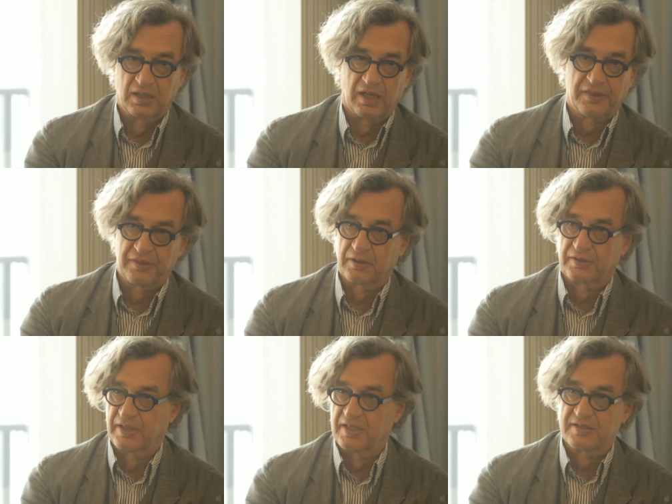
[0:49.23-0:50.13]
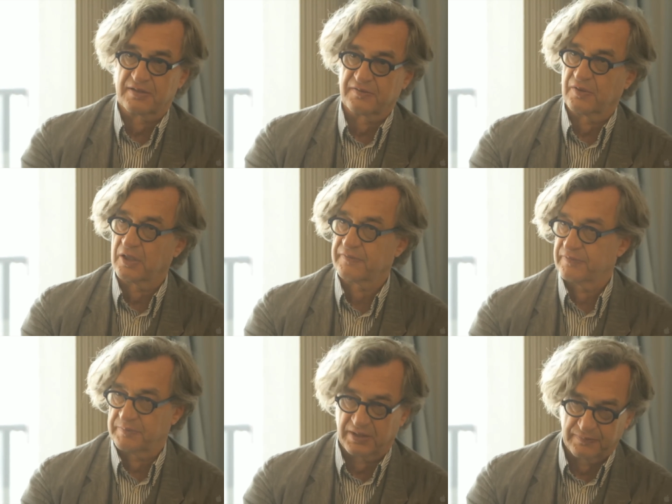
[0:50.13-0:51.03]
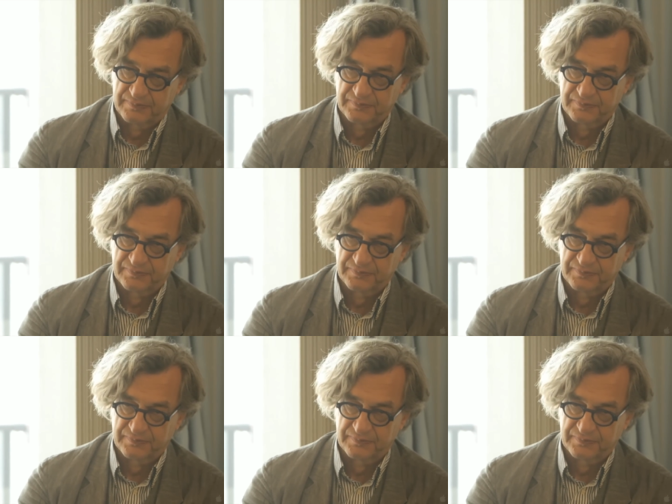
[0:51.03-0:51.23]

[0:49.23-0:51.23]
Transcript: I thought dance is not for me.